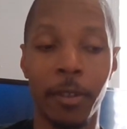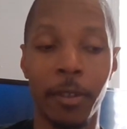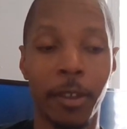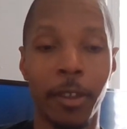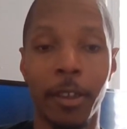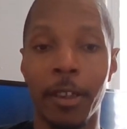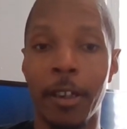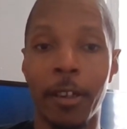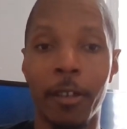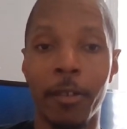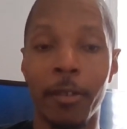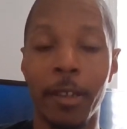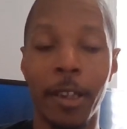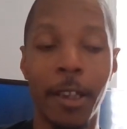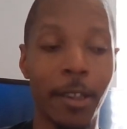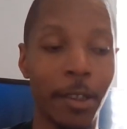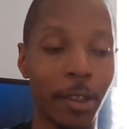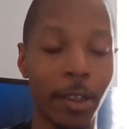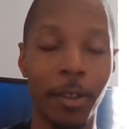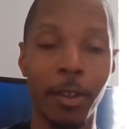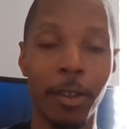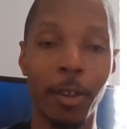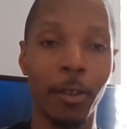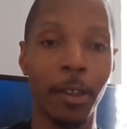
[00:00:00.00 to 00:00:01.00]
You know,
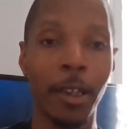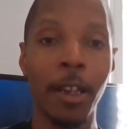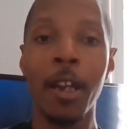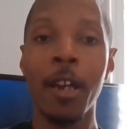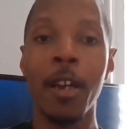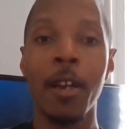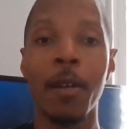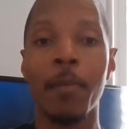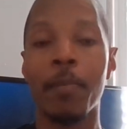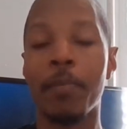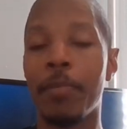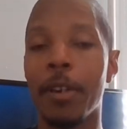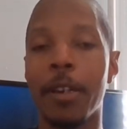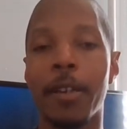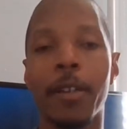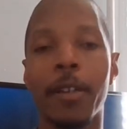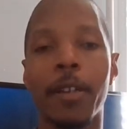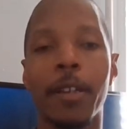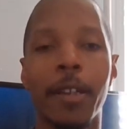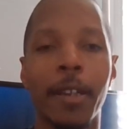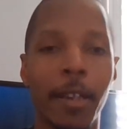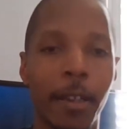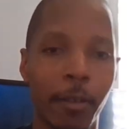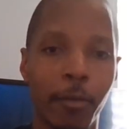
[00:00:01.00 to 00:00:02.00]
it's a to-
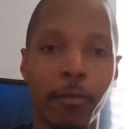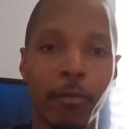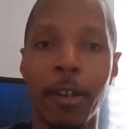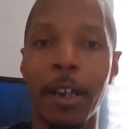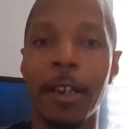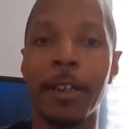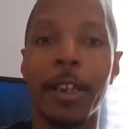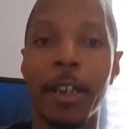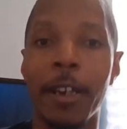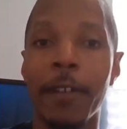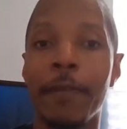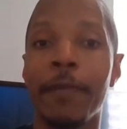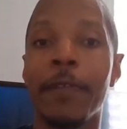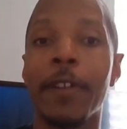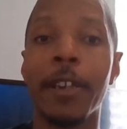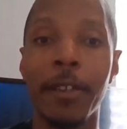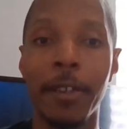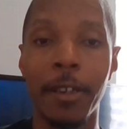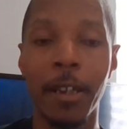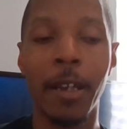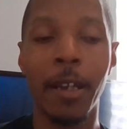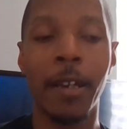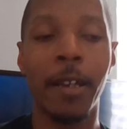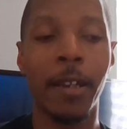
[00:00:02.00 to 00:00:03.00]
granted if he
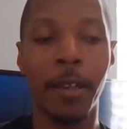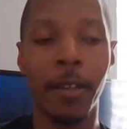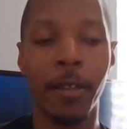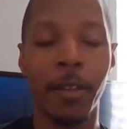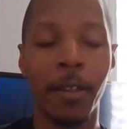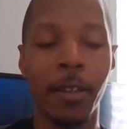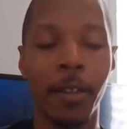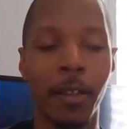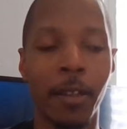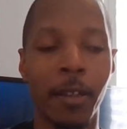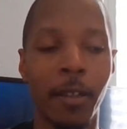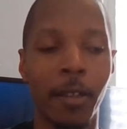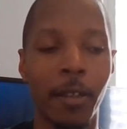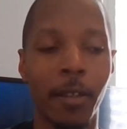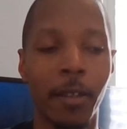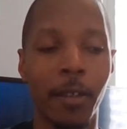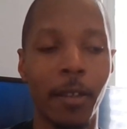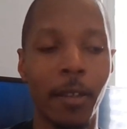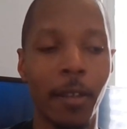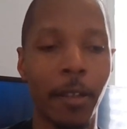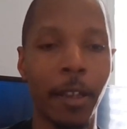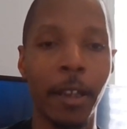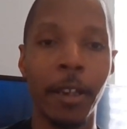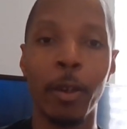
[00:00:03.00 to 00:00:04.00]
did,
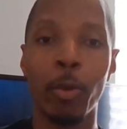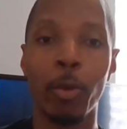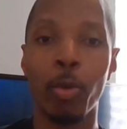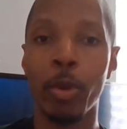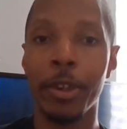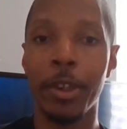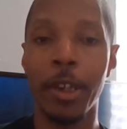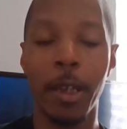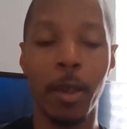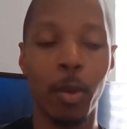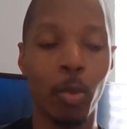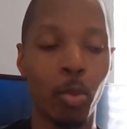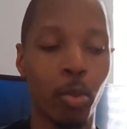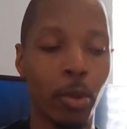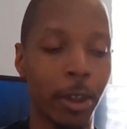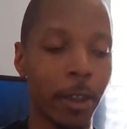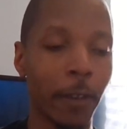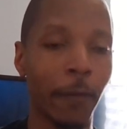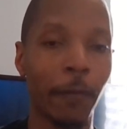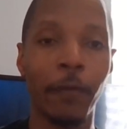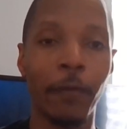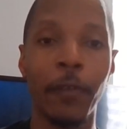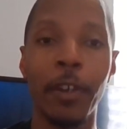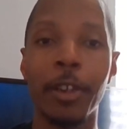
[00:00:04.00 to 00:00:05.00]
then it would it
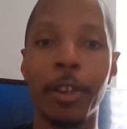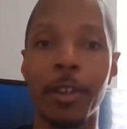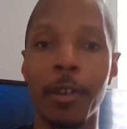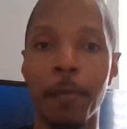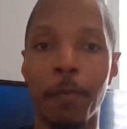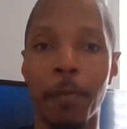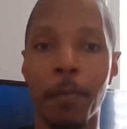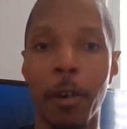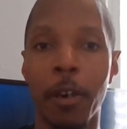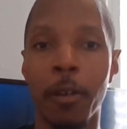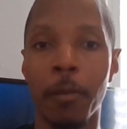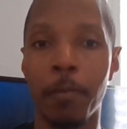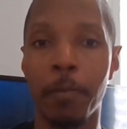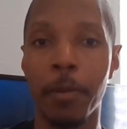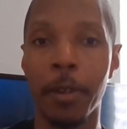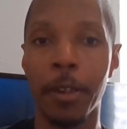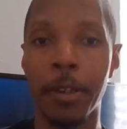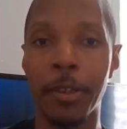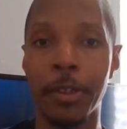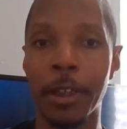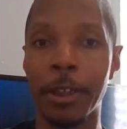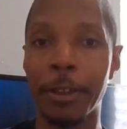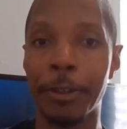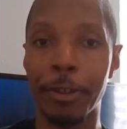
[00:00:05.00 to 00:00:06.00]
would defeat the
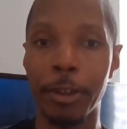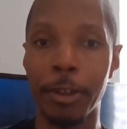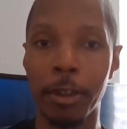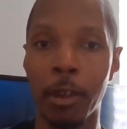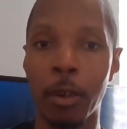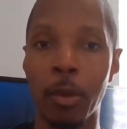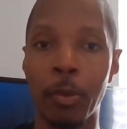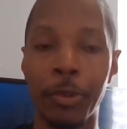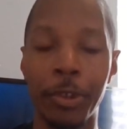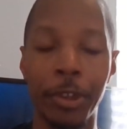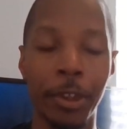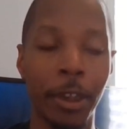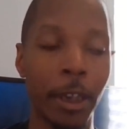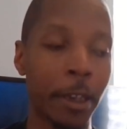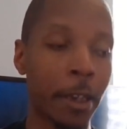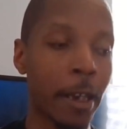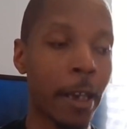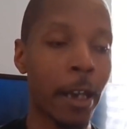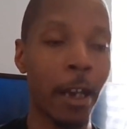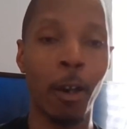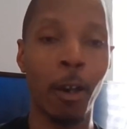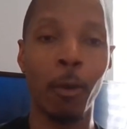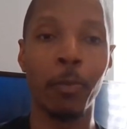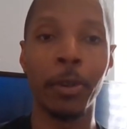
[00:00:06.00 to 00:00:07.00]
purpose of Sloan Smith
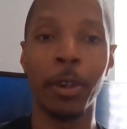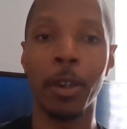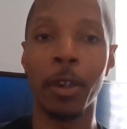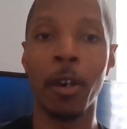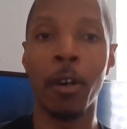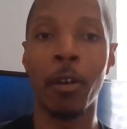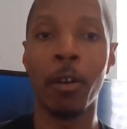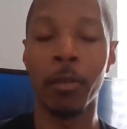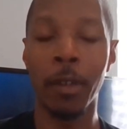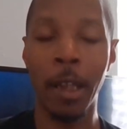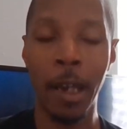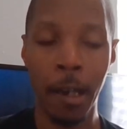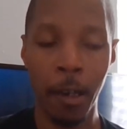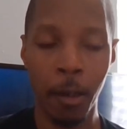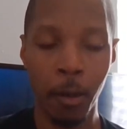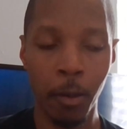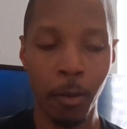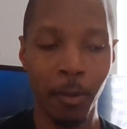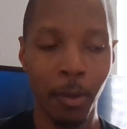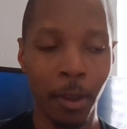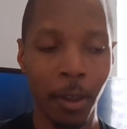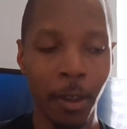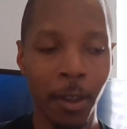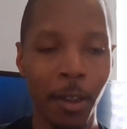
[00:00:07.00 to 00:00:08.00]
there helping Nicole out.
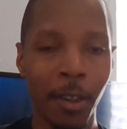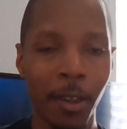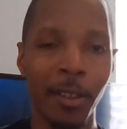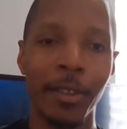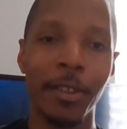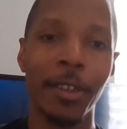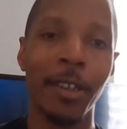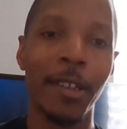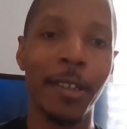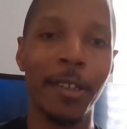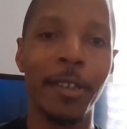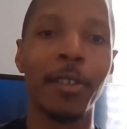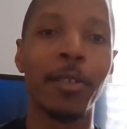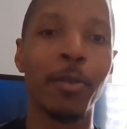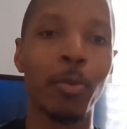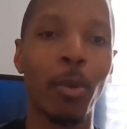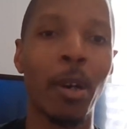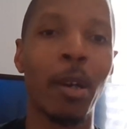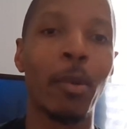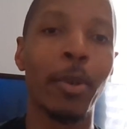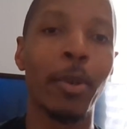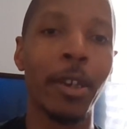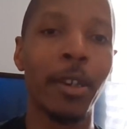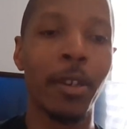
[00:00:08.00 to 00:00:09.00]
This is
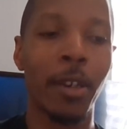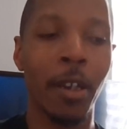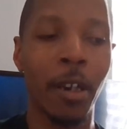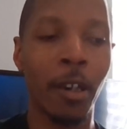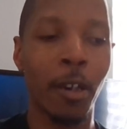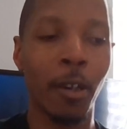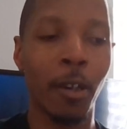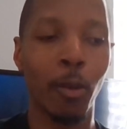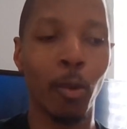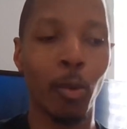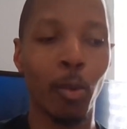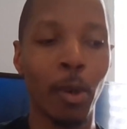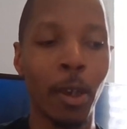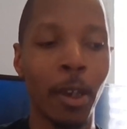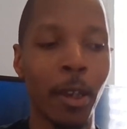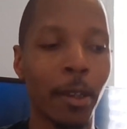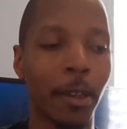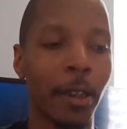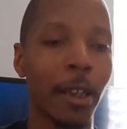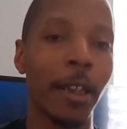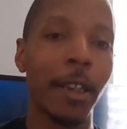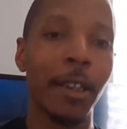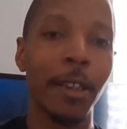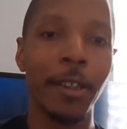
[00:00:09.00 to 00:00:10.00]
why we know
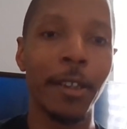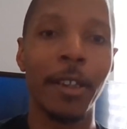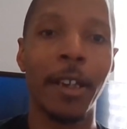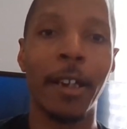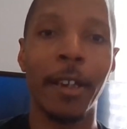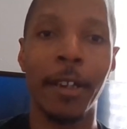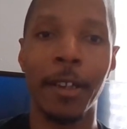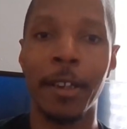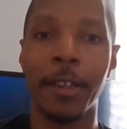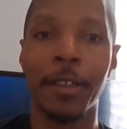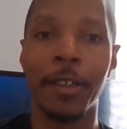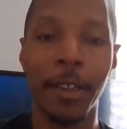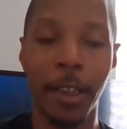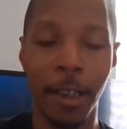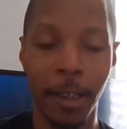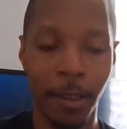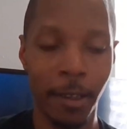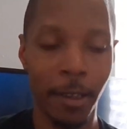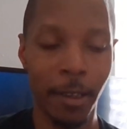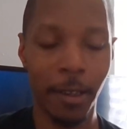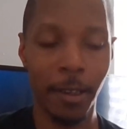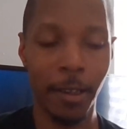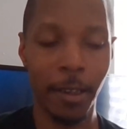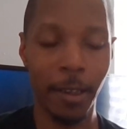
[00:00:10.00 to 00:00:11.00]
that he's not going to say
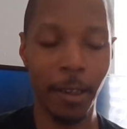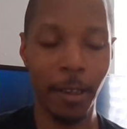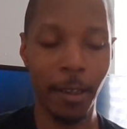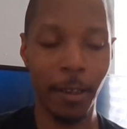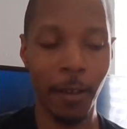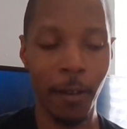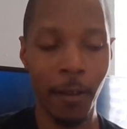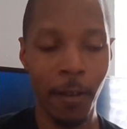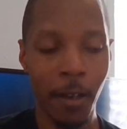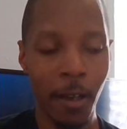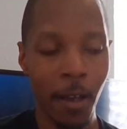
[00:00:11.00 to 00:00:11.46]
anything.